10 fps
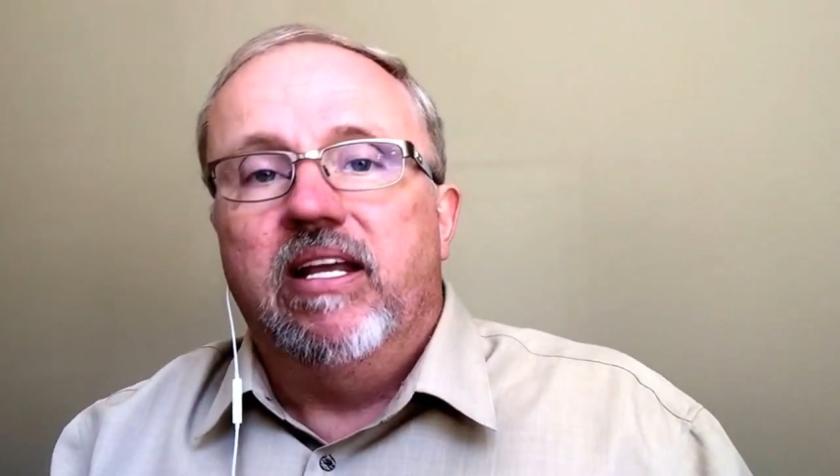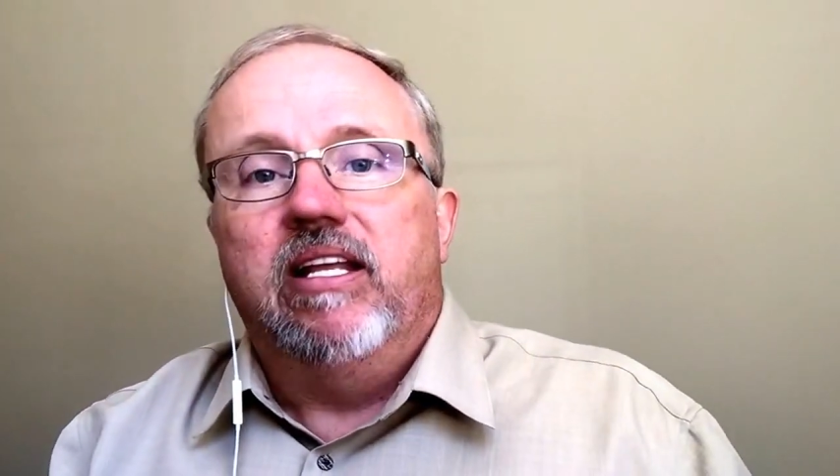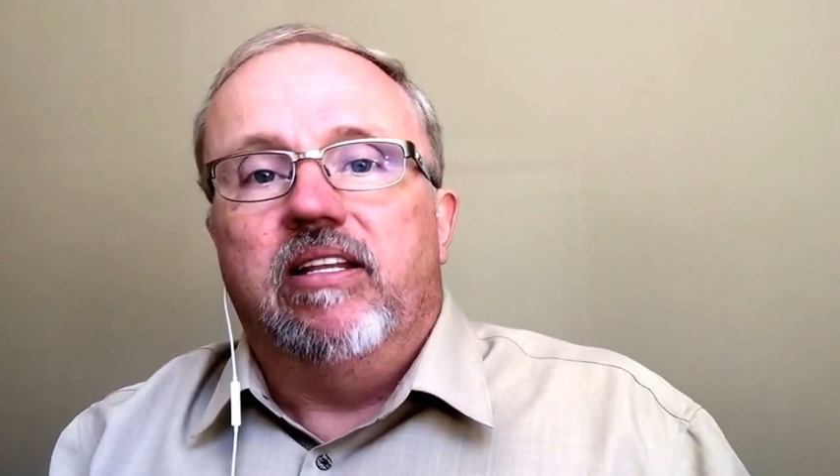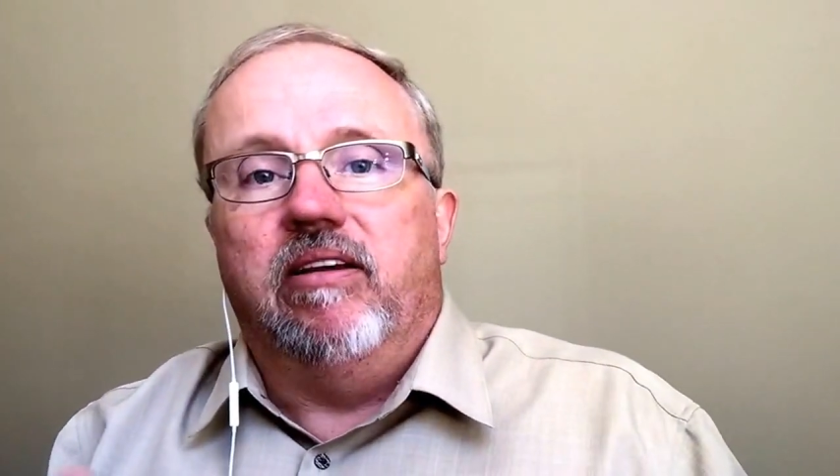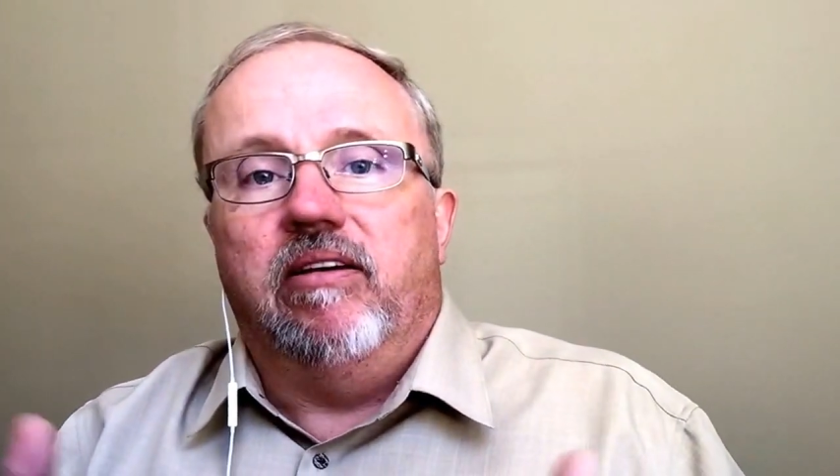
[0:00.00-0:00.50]

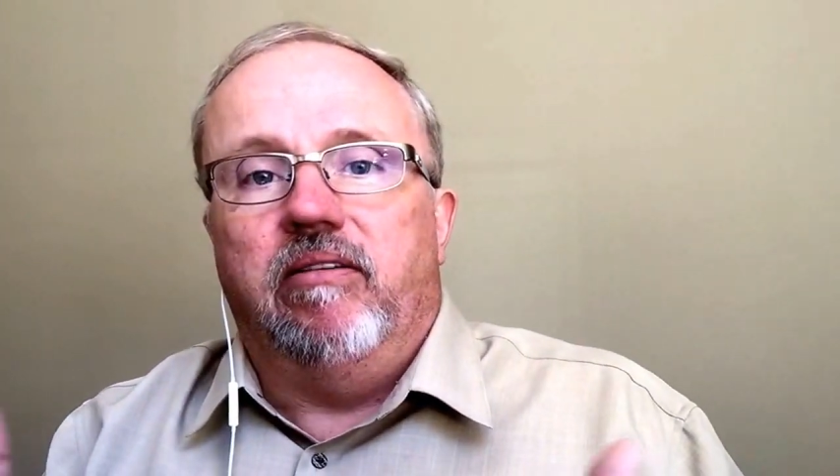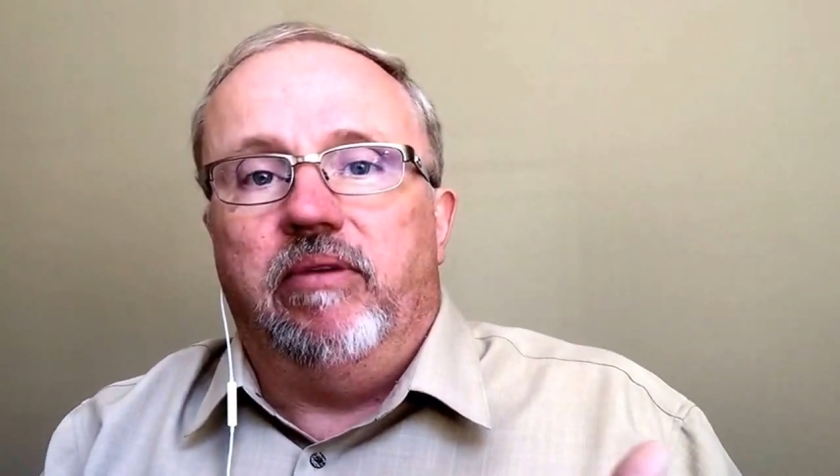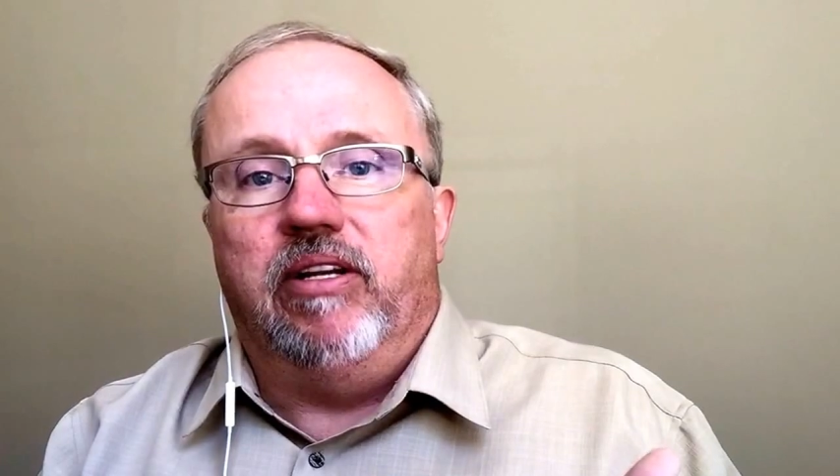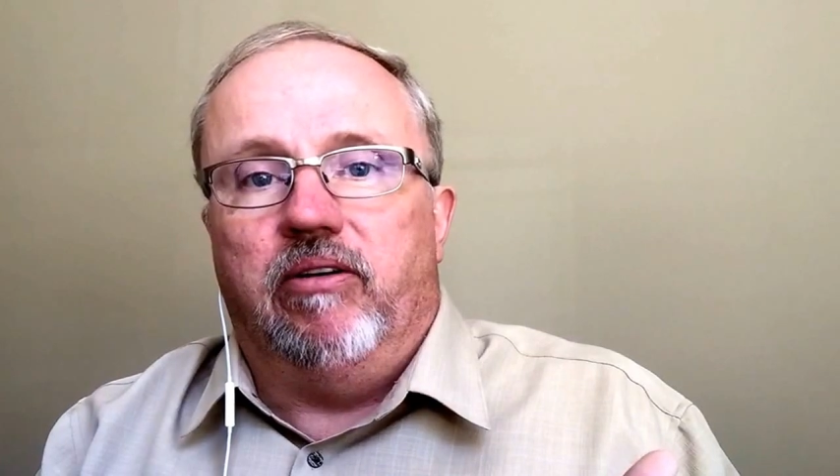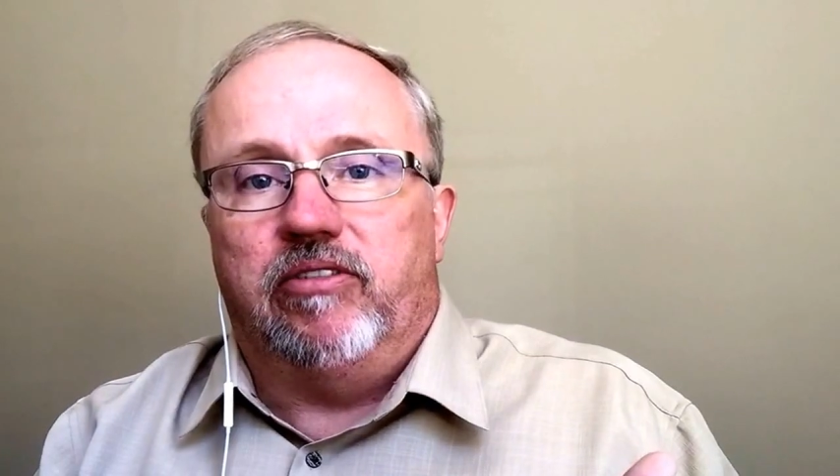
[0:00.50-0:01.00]
The,
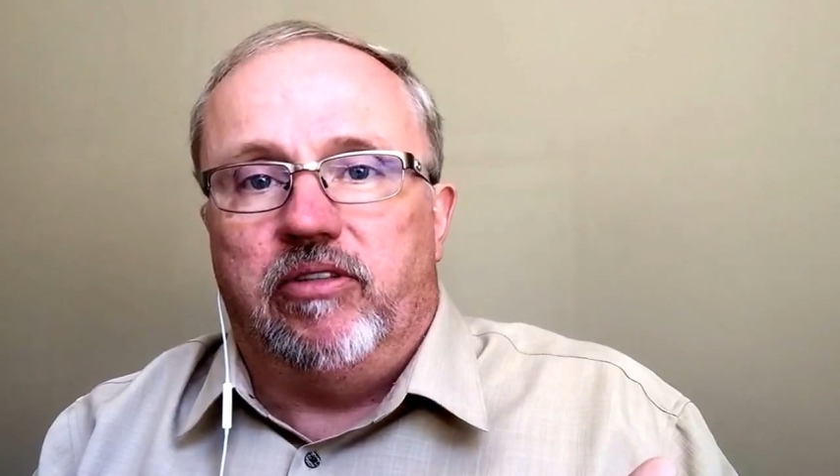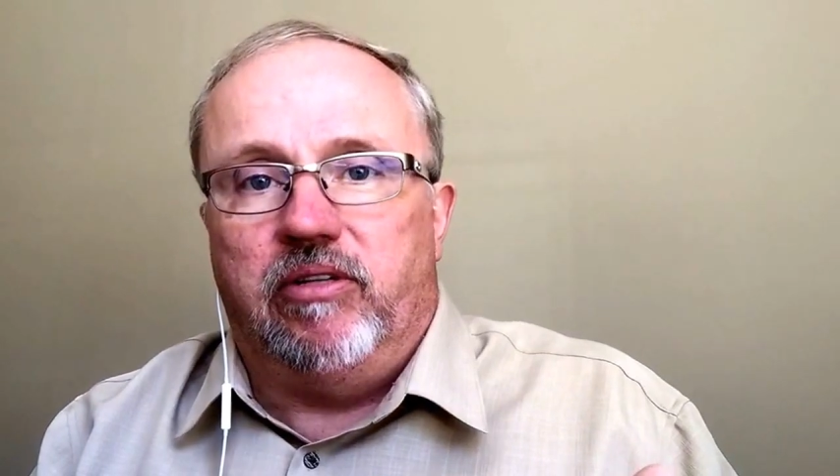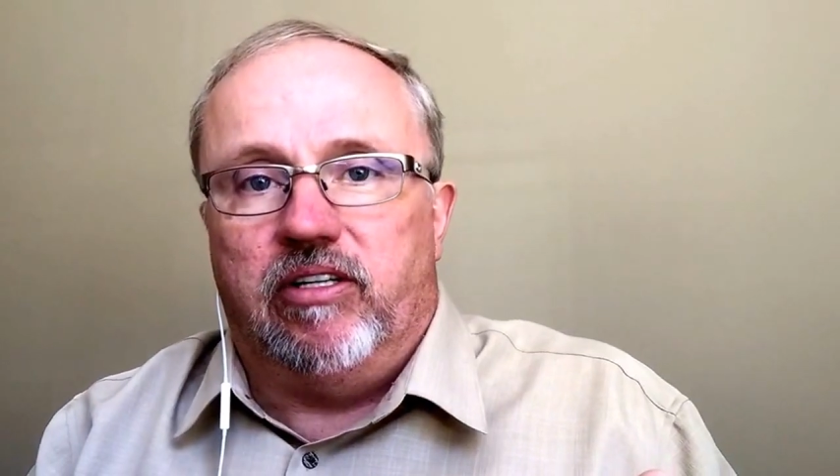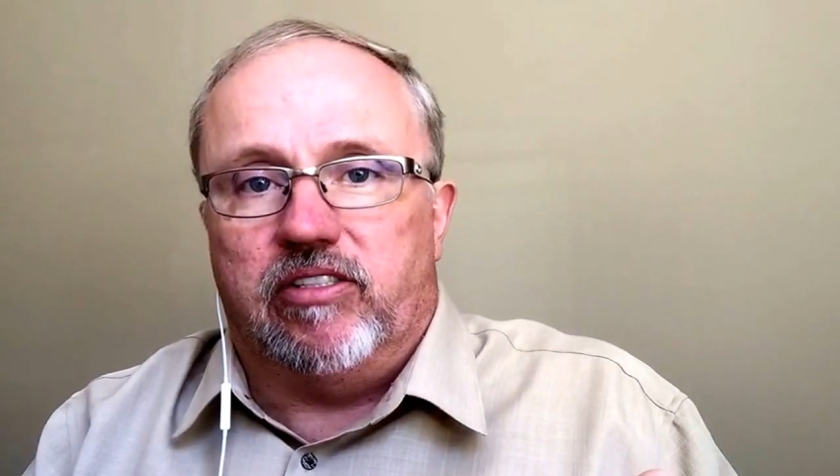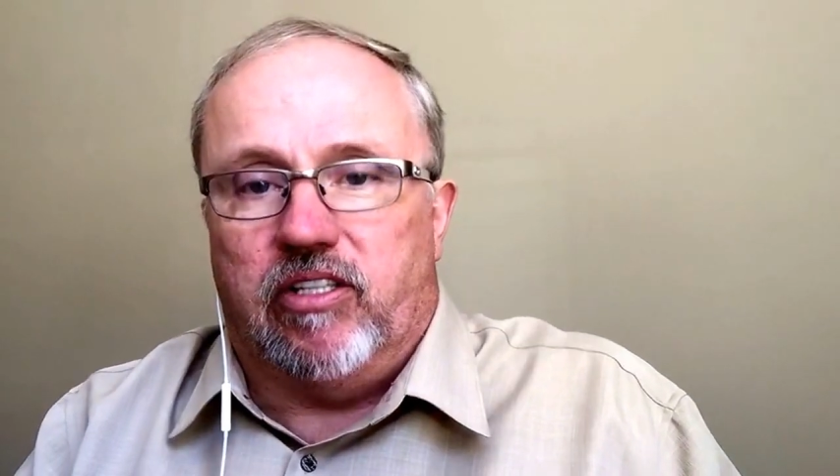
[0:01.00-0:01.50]
we know two
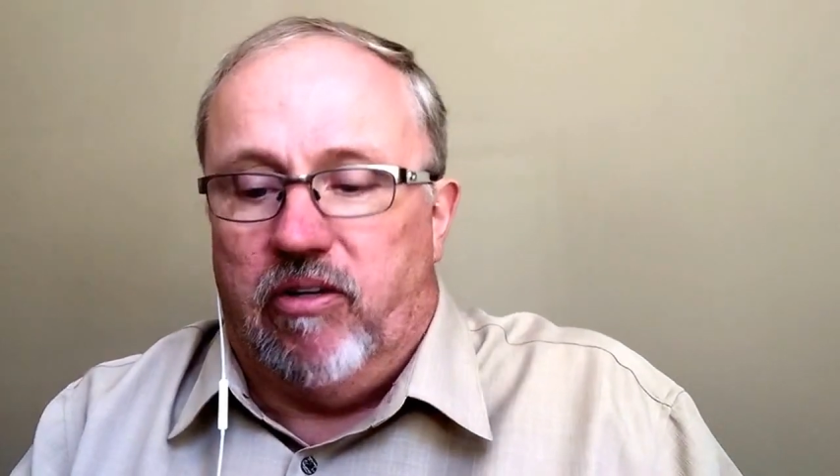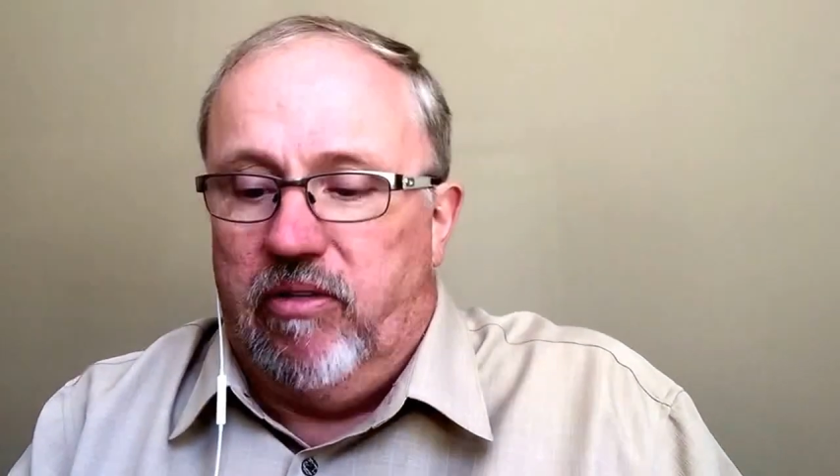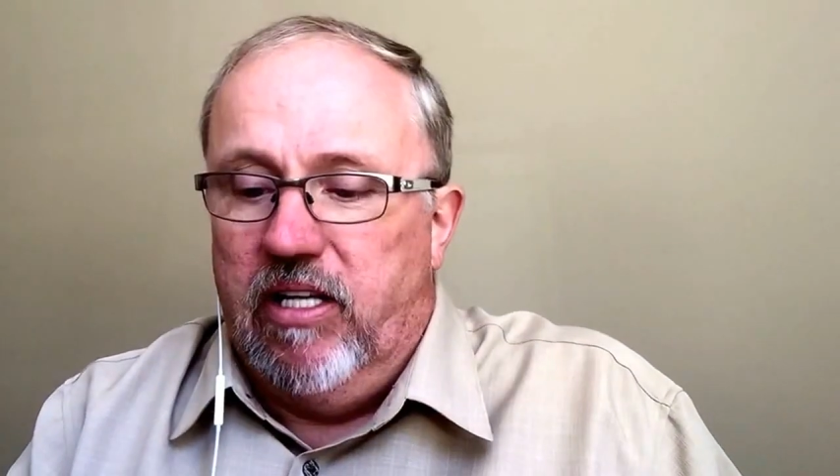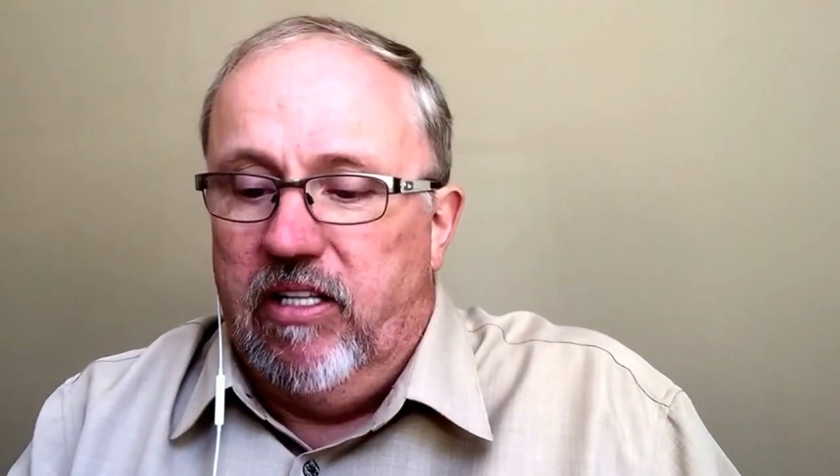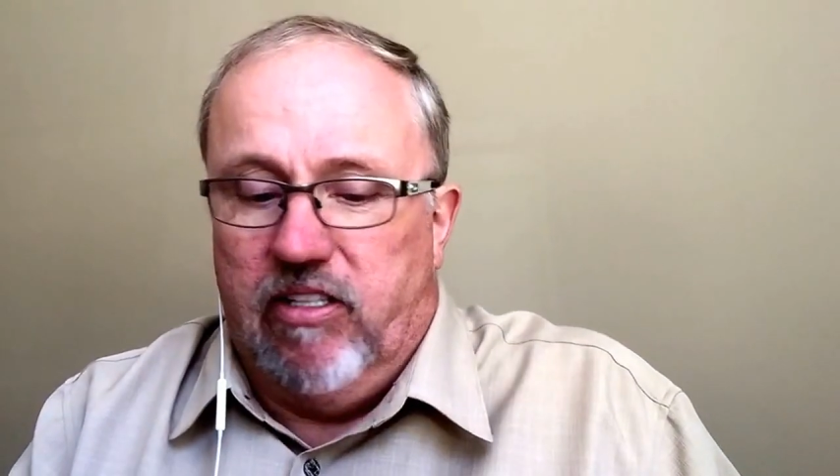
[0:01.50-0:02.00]
years ago,